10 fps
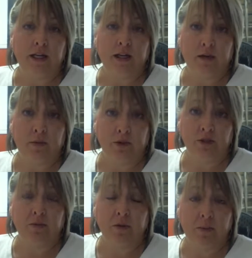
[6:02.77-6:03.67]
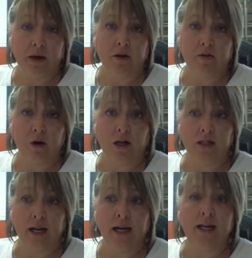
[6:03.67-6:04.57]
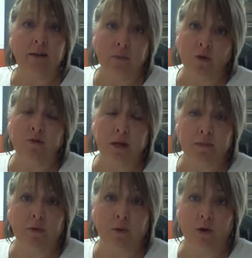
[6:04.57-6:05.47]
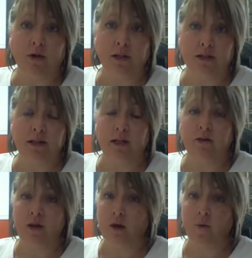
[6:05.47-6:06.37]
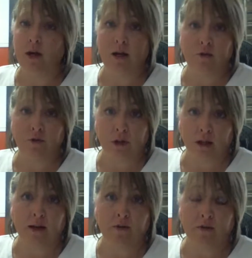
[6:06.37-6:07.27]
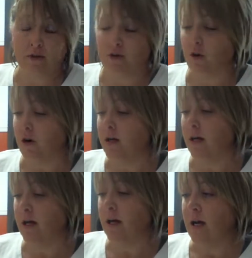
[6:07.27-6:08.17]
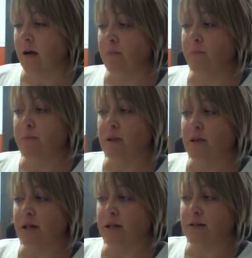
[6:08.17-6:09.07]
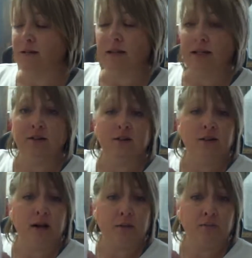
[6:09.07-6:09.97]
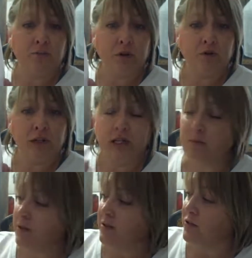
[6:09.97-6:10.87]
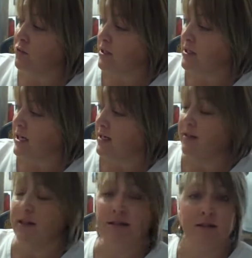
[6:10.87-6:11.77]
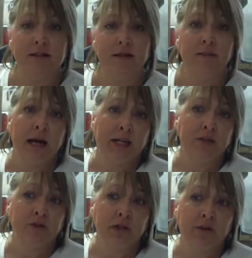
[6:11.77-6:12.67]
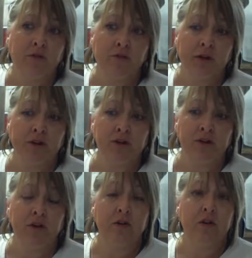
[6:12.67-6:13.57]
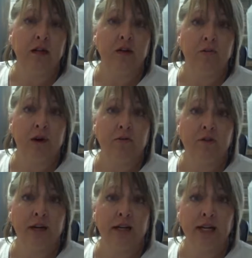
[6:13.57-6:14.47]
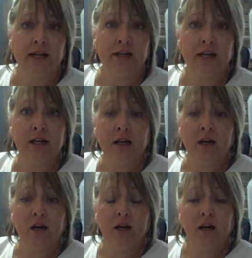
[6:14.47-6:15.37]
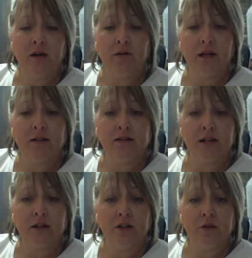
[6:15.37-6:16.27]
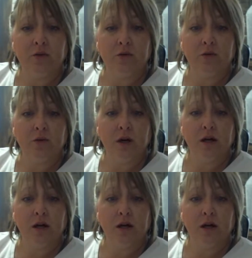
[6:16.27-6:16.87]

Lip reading: a commercially prepared raw diet, and most people will continue that way for the life of their dog. But this is feeding a balanced raw diet. This is some extra information that you might find handy, things that you